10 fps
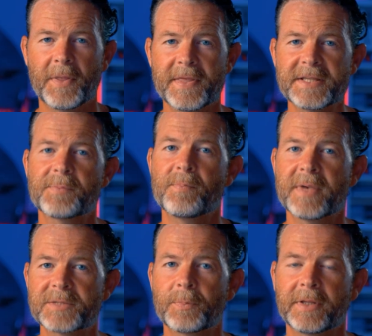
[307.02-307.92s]
But this
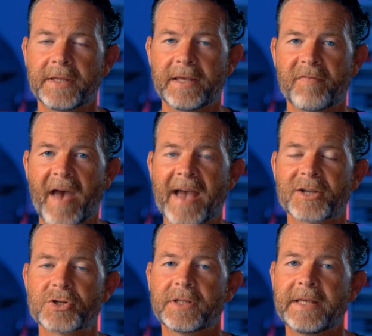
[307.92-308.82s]
misbelief
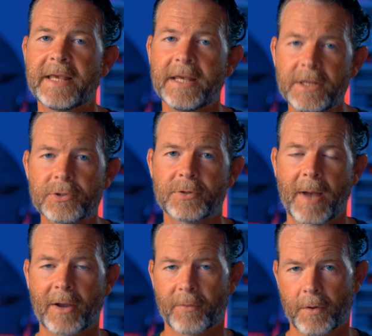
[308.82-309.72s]
actually hindered
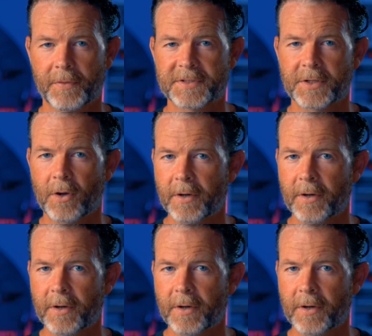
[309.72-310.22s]
my growth as an